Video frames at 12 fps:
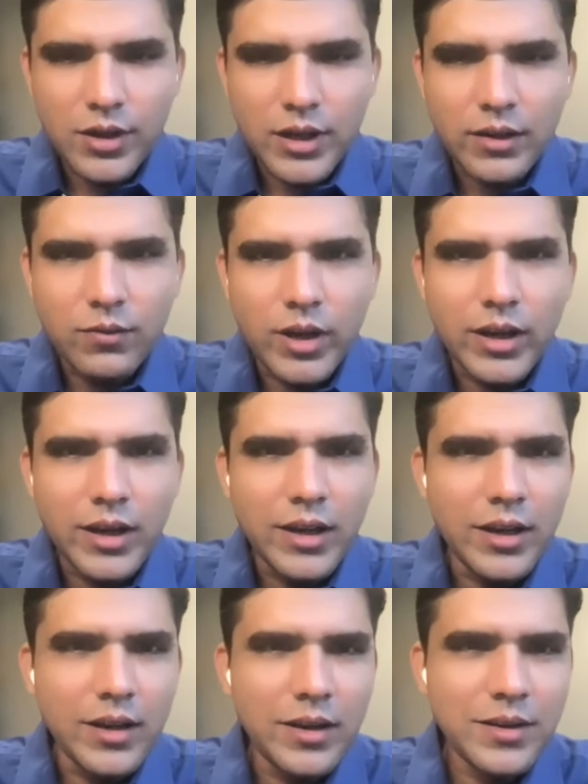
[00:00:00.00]
for that
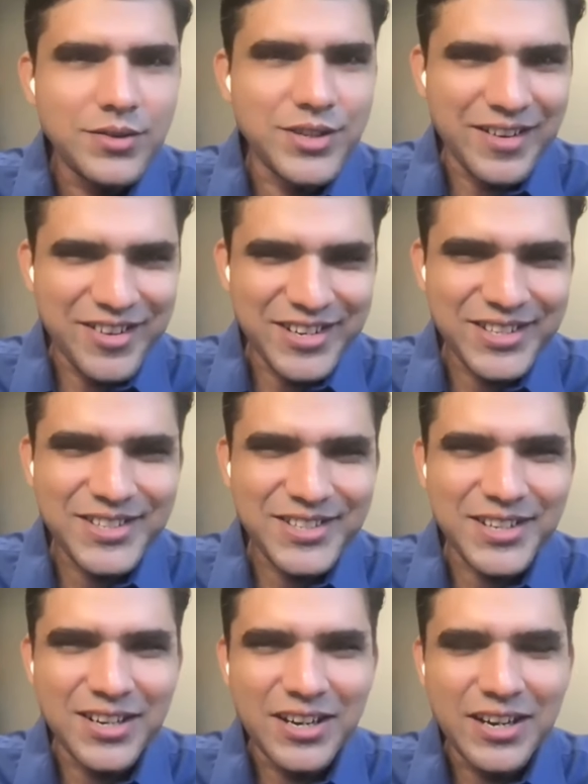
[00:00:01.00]
very generous
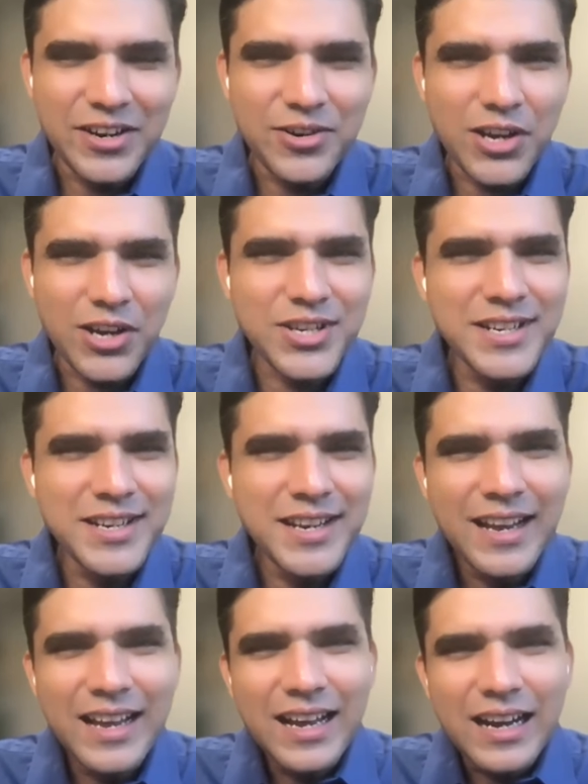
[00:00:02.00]
uh, introduction.
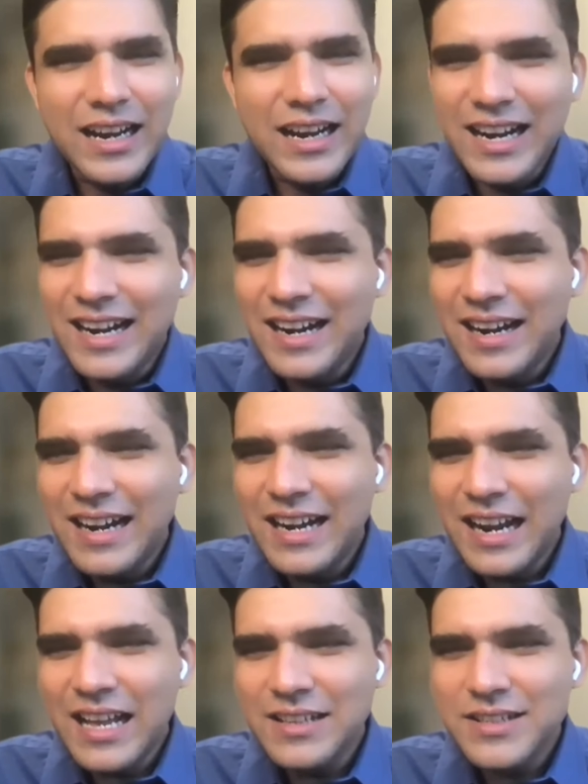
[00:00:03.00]
Uh,
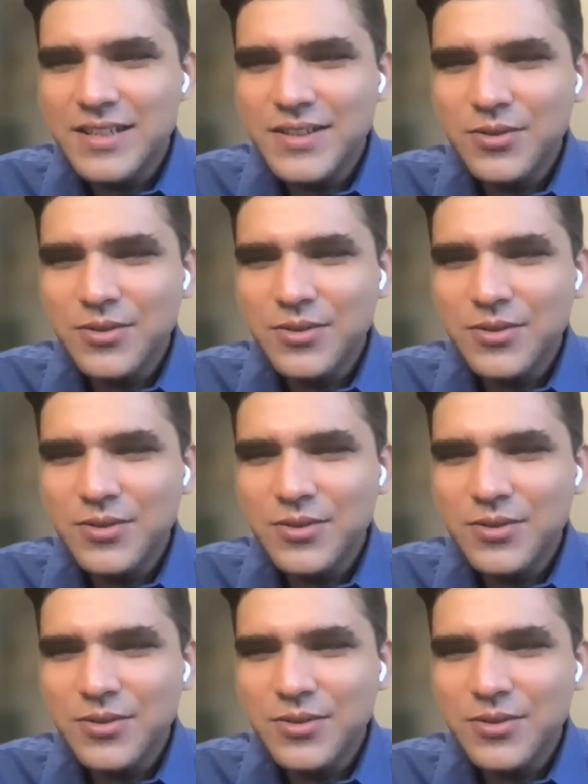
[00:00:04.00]
and I'll